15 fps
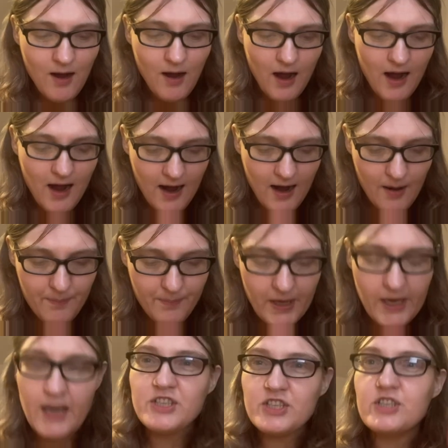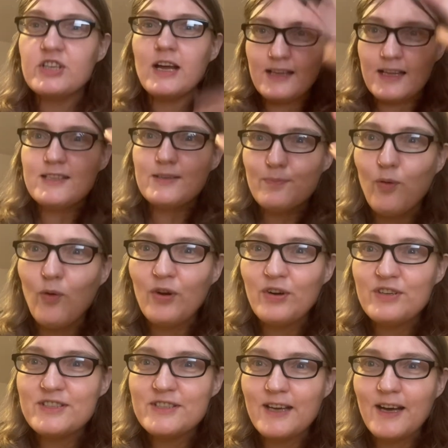Uh, but it just it, it's
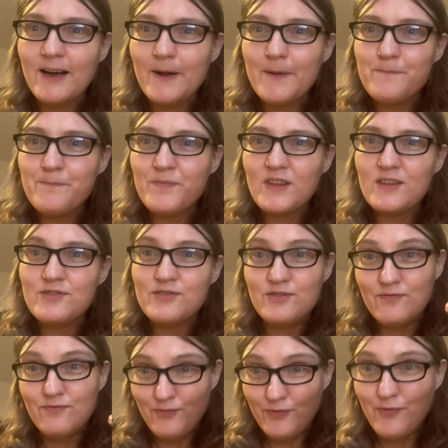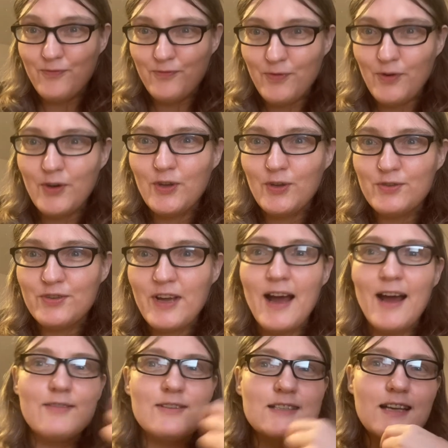important um, for you to
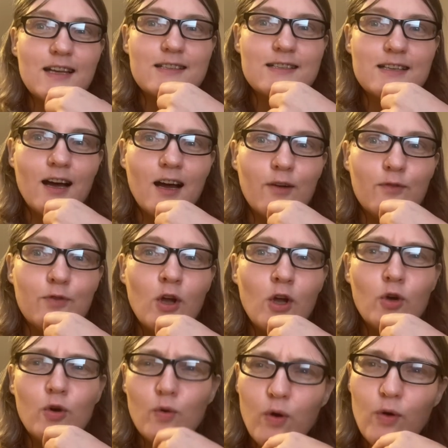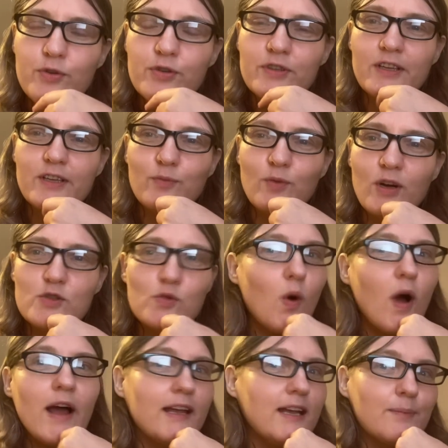have a sense of who Holderlin was,
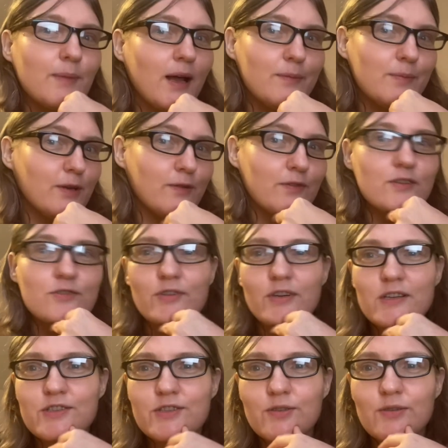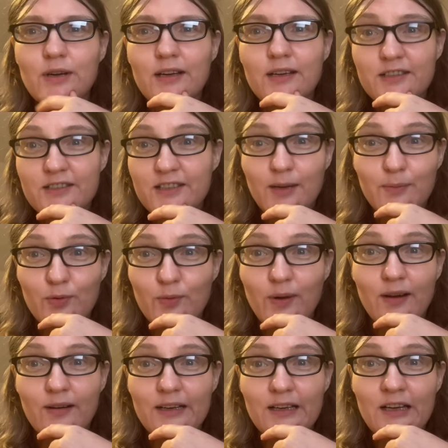why he might be of interest to a
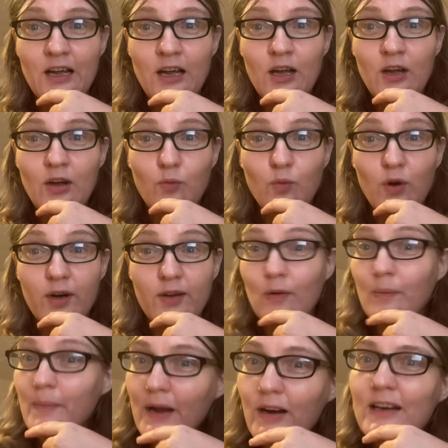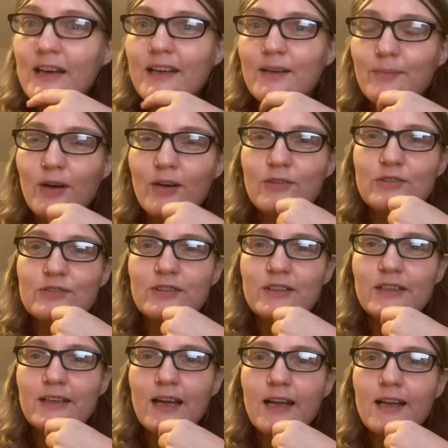contemporary work of American
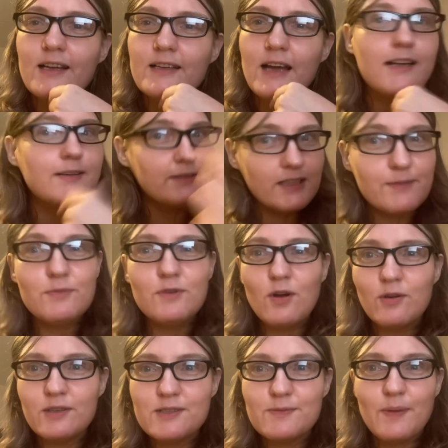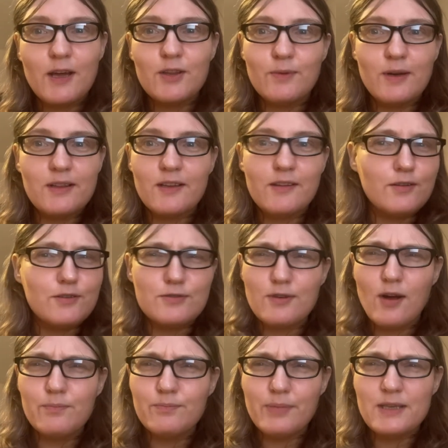poetry. And I did notice, by the way, that there's
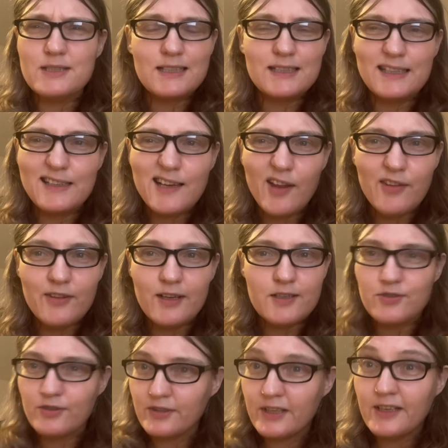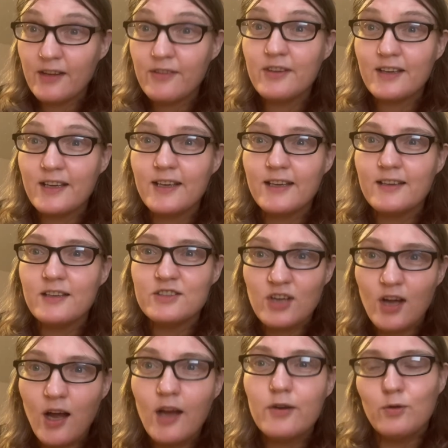basically nothing, certainly nothing in English
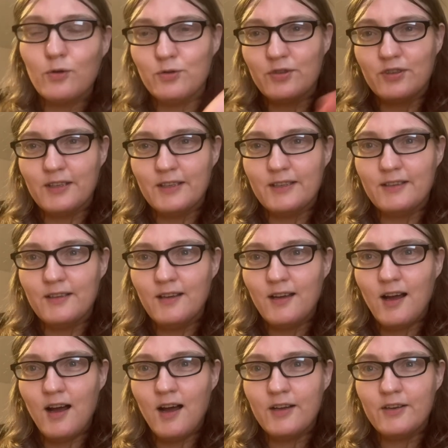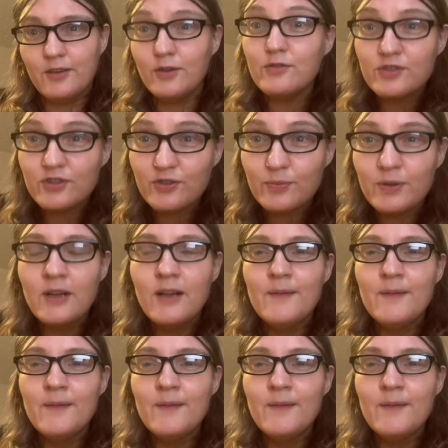on Holderlin on YouTube.